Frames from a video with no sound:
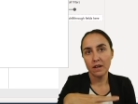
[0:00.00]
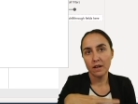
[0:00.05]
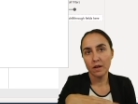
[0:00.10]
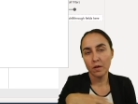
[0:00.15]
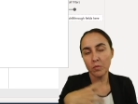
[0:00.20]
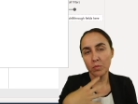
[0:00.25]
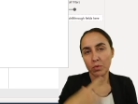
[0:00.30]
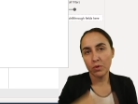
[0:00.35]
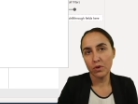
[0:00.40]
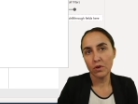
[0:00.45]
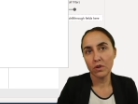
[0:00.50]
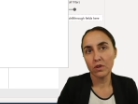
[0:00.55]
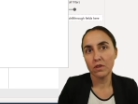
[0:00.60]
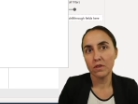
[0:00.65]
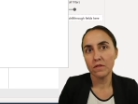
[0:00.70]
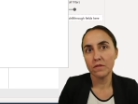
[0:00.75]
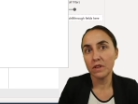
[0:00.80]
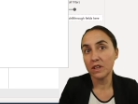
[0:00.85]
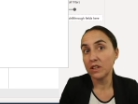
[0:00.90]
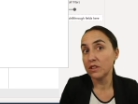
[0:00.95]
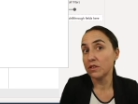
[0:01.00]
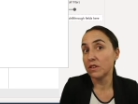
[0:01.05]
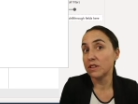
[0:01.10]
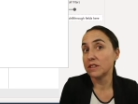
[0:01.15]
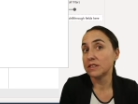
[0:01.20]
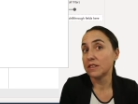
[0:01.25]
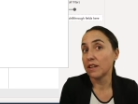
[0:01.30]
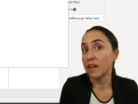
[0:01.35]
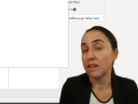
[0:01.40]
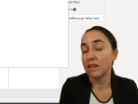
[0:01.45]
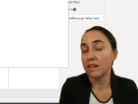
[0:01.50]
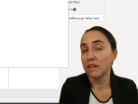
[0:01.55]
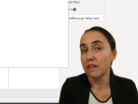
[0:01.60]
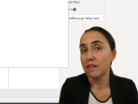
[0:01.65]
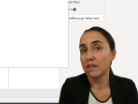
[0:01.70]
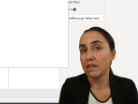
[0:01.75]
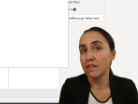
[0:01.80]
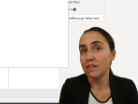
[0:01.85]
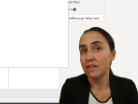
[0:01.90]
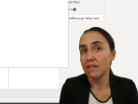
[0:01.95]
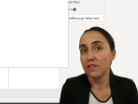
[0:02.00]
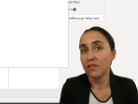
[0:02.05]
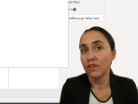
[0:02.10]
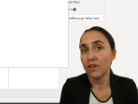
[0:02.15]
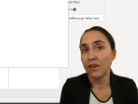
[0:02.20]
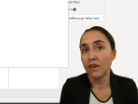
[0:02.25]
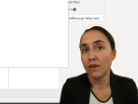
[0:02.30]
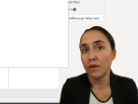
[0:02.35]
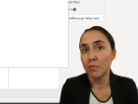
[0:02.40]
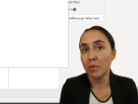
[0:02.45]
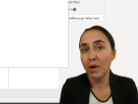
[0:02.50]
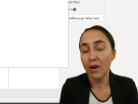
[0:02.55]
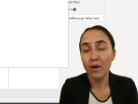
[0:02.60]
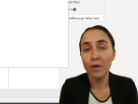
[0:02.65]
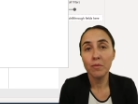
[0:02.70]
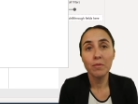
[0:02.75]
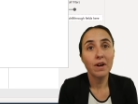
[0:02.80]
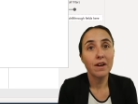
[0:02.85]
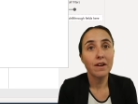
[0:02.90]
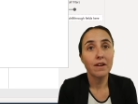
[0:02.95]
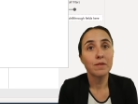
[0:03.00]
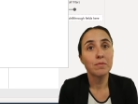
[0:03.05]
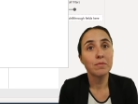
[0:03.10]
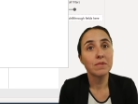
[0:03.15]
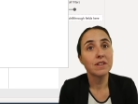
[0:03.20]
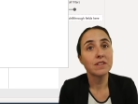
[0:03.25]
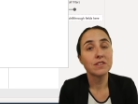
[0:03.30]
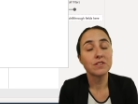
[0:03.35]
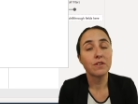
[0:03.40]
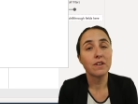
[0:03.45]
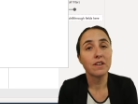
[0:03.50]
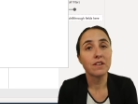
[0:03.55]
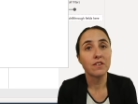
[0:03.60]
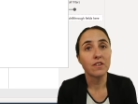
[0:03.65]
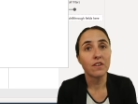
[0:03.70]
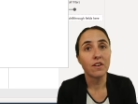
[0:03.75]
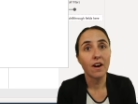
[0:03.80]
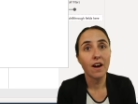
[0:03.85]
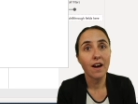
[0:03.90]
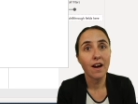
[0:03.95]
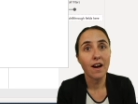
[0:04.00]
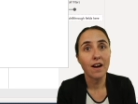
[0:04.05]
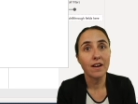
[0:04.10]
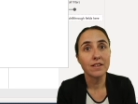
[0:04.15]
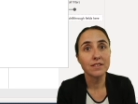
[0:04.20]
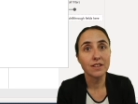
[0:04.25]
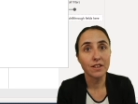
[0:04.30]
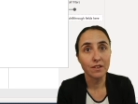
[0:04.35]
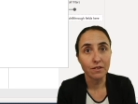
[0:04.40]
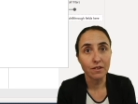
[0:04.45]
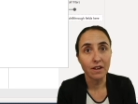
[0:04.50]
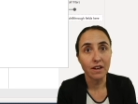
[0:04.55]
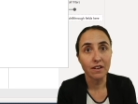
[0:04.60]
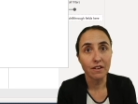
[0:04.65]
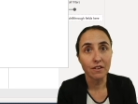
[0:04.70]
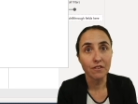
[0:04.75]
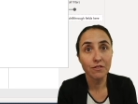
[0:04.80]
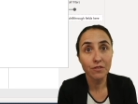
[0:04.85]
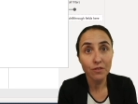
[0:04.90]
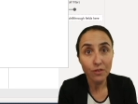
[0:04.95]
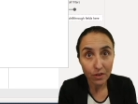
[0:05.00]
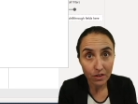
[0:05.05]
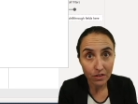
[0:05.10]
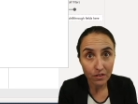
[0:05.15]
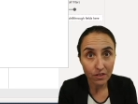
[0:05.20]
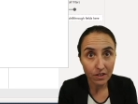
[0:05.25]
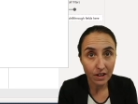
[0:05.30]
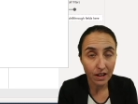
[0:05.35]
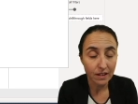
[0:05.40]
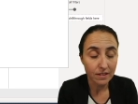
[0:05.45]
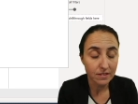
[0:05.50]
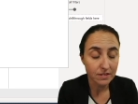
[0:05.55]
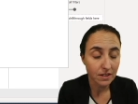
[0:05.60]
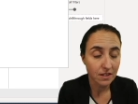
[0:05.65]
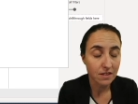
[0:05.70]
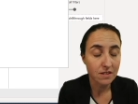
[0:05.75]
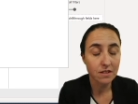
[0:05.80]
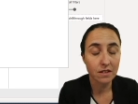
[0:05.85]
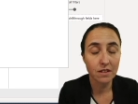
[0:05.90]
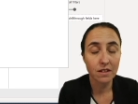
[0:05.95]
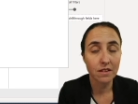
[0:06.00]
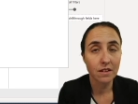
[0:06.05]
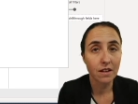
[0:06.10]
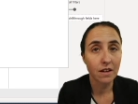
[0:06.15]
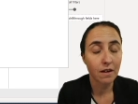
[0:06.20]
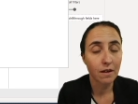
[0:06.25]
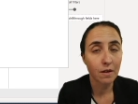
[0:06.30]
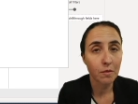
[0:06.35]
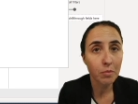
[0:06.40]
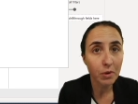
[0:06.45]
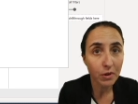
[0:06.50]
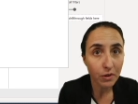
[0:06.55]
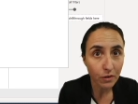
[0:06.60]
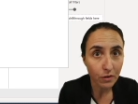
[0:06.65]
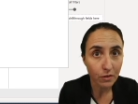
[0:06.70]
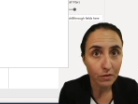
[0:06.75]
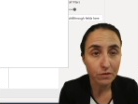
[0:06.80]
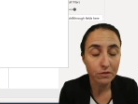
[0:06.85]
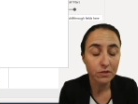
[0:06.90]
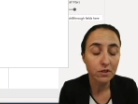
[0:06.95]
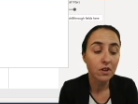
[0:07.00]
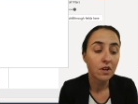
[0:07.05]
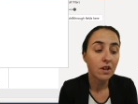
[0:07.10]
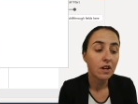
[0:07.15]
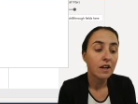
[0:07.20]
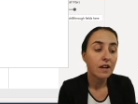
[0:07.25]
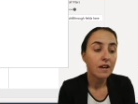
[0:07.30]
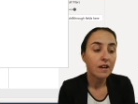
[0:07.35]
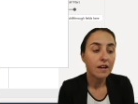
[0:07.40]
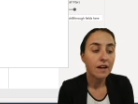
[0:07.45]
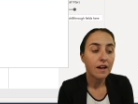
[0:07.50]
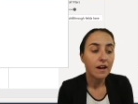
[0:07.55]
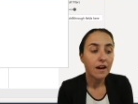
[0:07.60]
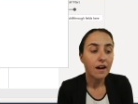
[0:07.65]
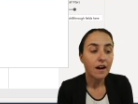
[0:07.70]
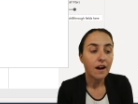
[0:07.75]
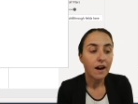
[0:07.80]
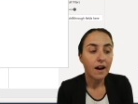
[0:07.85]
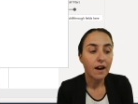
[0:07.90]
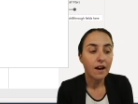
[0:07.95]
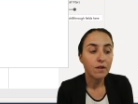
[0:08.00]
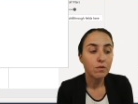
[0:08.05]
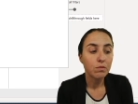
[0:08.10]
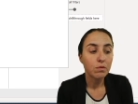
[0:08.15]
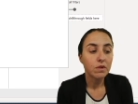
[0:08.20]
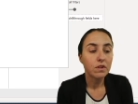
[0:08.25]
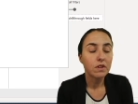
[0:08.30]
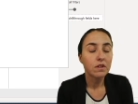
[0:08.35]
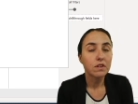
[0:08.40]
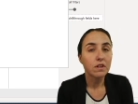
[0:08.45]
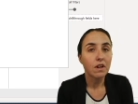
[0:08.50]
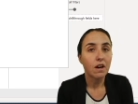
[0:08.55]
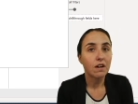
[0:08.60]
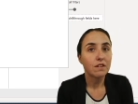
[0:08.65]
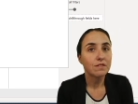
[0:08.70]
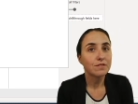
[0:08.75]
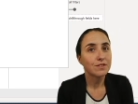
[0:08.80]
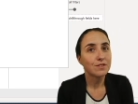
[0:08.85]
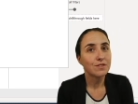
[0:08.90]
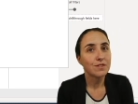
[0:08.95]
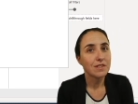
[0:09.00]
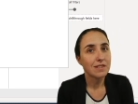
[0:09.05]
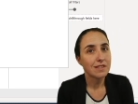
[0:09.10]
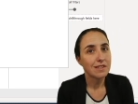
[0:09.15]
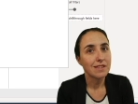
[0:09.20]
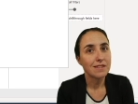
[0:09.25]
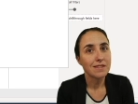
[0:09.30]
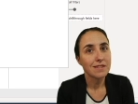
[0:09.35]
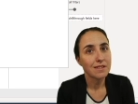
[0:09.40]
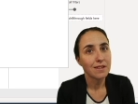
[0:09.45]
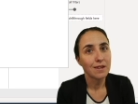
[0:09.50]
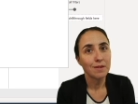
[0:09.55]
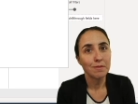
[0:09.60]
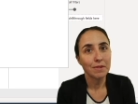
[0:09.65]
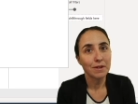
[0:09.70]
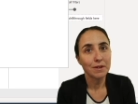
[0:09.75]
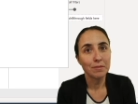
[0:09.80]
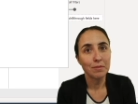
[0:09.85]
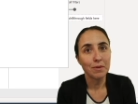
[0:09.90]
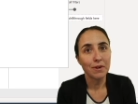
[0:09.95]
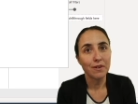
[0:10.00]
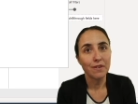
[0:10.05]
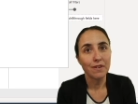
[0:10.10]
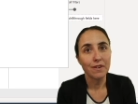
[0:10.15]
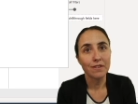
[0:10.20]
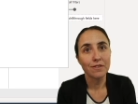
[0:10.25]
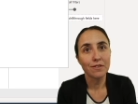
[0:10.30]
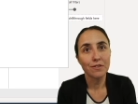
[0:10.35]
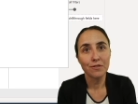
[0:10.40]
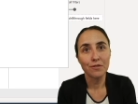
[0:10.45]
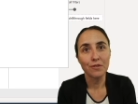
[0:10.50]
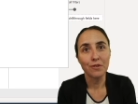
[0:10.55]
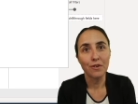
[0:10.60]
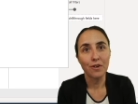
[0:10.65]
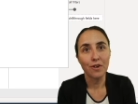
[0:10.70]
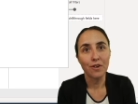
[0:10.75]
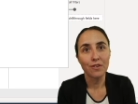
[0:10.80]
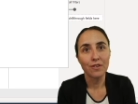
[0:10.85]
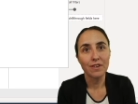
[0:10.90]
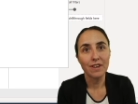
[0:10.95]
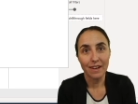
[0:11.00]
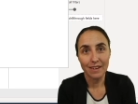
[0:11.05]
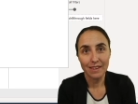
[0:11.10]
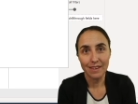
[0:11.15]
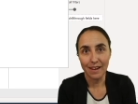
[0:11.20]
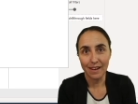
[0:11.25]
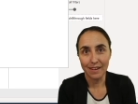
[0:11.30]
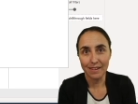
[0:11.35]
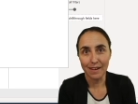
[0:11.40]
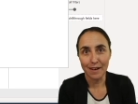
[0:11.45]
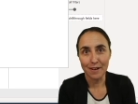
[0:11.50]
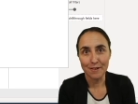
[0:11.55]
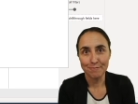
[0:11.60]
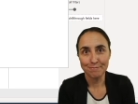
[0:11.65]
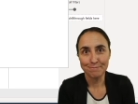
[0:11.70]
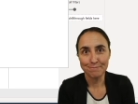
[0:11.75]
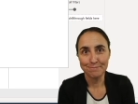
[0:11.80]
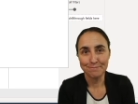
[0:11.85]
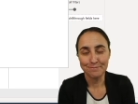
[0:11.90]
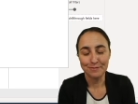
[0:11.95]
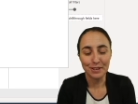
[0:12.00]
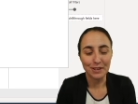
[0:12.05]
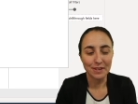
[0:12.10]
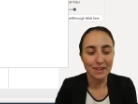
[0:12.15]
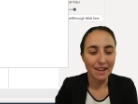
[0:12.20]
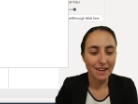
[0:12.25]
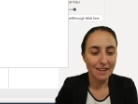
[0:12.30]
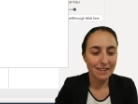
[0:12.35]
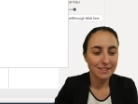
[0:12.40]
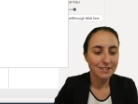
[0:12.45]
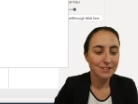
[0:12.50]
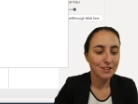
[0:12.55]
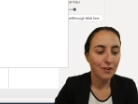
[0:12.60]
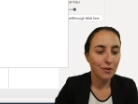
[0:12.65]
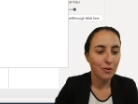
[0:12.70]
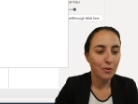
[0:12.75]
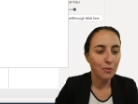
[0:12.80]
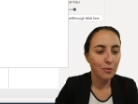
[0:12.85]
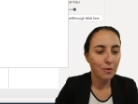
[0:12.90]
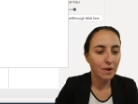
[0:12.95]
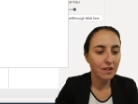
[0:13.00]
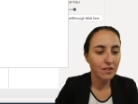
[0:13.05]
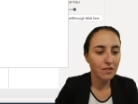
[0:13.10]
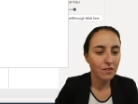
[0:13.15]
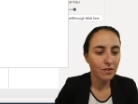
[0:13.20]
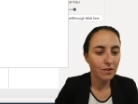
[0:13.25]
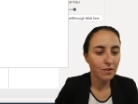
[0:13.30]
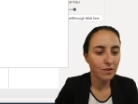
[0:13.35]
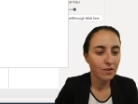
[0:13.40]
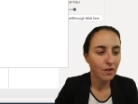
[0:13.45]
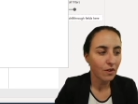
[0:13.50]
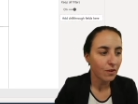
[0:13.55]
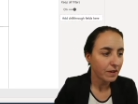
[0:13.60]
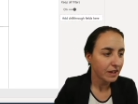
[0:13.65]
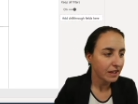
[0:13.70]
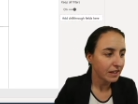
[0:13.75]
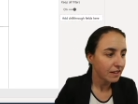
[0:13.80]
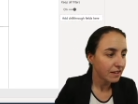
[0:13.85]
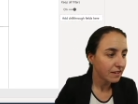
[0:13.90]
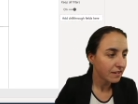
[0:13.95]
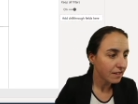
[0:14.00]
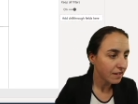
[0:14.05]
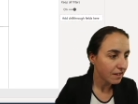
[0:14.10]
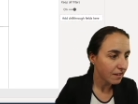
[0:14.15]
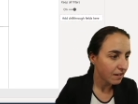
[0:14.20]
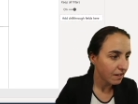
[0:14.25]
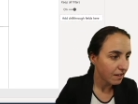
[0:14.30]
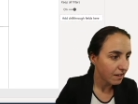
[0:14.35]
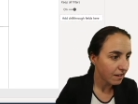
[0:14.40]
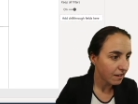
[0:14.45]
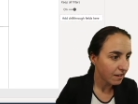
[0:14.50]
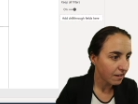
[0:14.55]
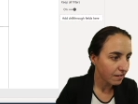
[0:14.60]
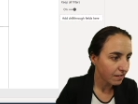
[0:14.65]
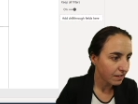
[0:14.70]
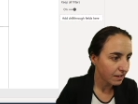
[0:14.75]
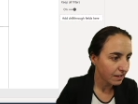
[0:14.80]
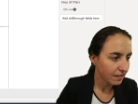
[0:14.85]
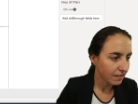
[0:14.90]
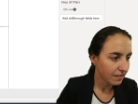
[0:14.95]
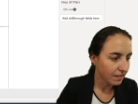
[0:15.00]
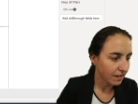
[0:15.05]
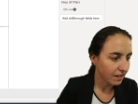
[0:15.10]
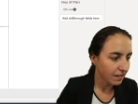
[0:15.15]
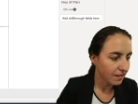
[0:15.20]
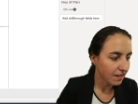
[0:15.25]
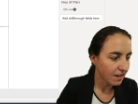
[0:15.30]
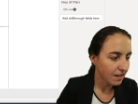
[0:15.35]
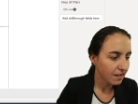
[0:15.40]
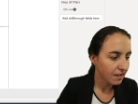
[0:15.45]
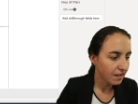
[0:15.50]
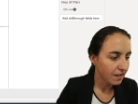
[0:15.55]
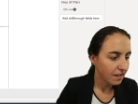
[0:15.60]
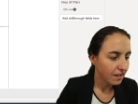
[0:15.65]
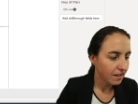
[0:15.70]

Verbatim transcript: import visuals that your Power BI administrator has created for the organization and they are approved. I would love to see the same experience for Get Data. Okay, so when you go in here, Get Data,